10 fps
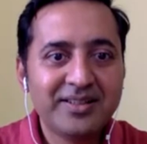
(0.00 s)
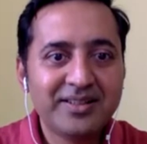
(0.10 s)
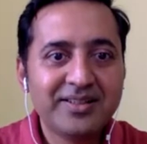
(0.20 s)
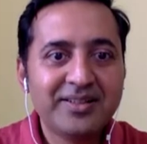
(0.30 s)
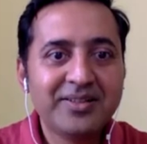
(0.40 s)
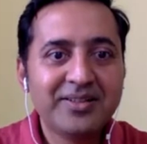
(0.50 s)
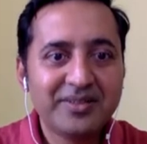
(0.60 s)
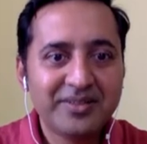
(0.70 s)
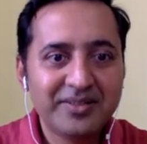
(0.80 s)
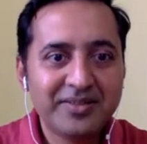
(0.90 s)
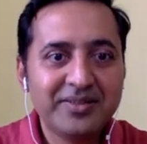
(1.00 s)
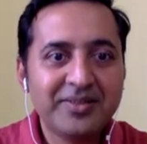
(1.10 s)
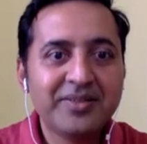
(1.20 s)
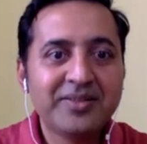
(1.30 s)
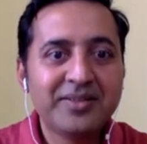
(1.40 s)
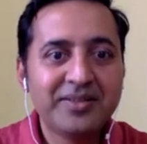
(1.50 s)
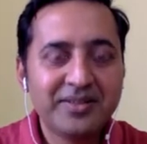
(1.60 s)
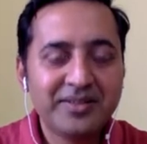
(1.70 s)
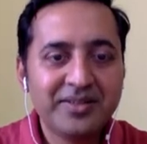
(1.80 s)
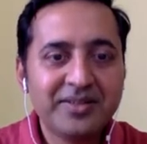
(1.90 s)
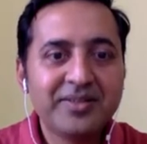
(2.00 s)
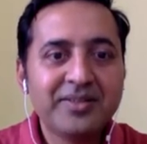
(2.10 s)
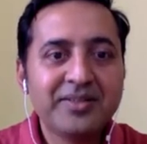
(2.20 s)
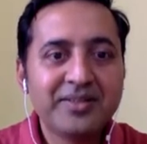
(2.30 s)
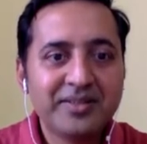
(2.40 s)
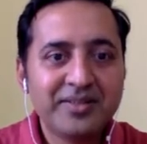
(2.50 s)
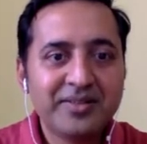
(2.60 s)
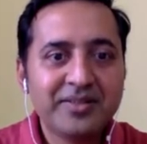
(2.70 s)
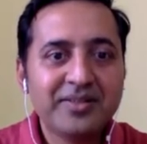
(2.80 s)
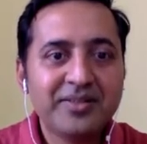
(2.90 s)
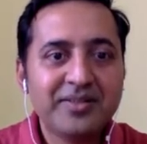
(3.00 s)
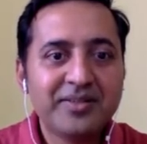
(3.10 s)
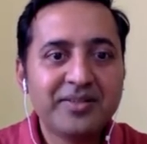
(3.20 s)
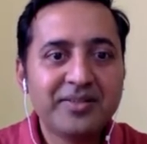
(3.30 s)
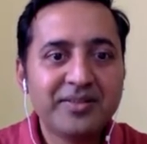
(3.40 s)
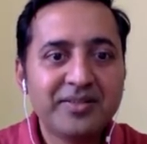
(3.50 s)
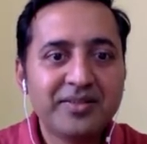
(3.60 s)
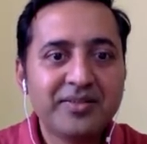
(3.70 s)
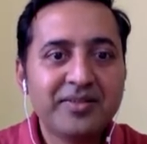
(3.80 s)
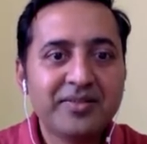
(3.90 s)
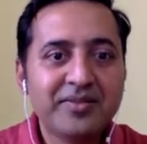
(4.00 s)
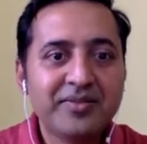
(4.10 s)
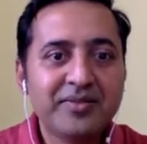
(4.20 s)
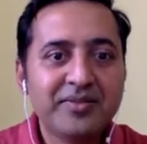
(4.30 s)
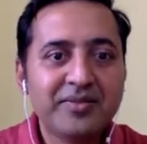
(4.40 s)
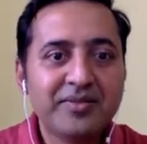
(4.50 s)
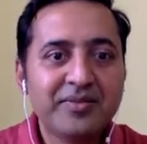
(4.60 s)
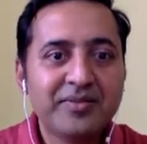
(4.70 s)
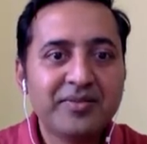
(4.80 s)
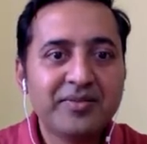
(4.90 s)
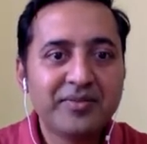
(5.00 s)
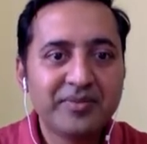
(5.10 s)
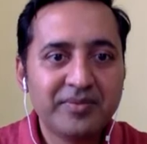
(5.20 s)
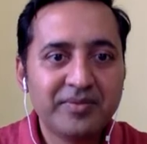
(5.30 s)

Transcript: [no speech]